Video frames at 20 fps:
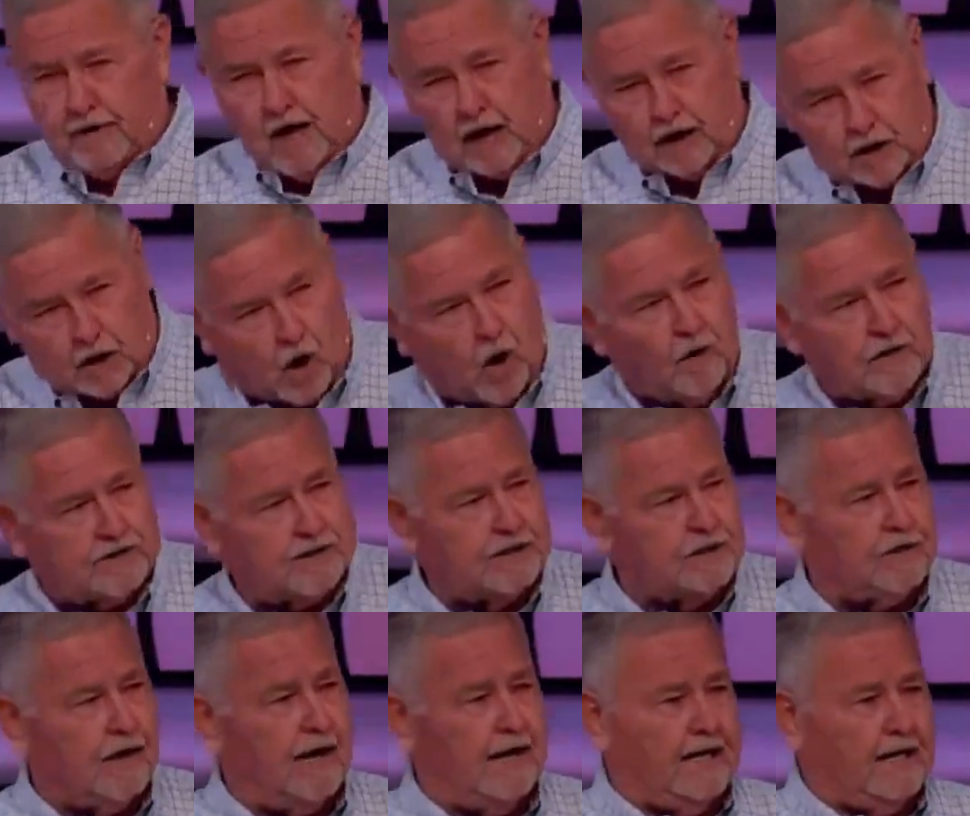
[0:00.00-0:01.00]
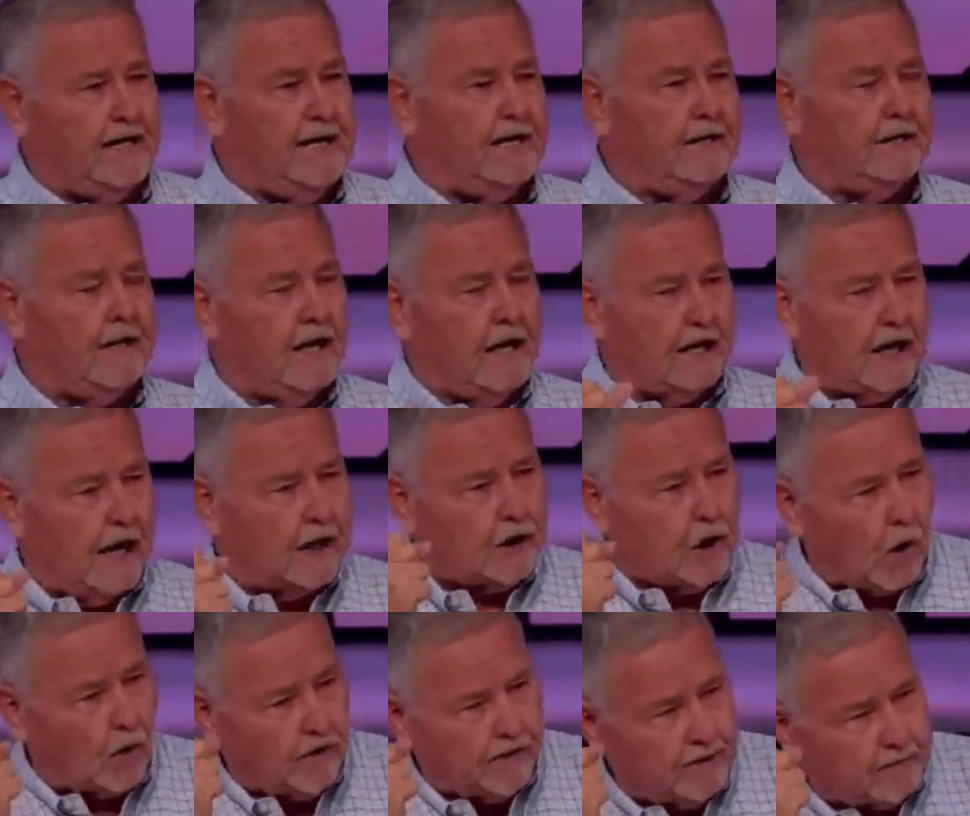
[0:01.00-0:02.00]
have got caught as he's trying to eat, got
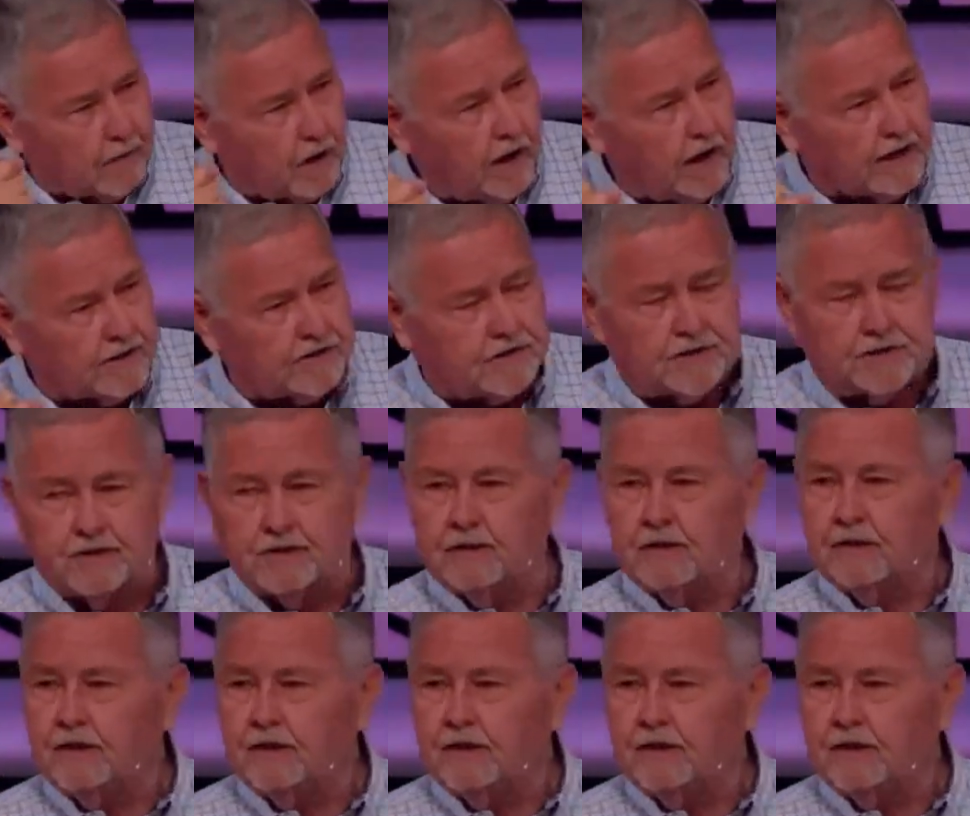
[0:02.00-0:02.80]
caught in the brush.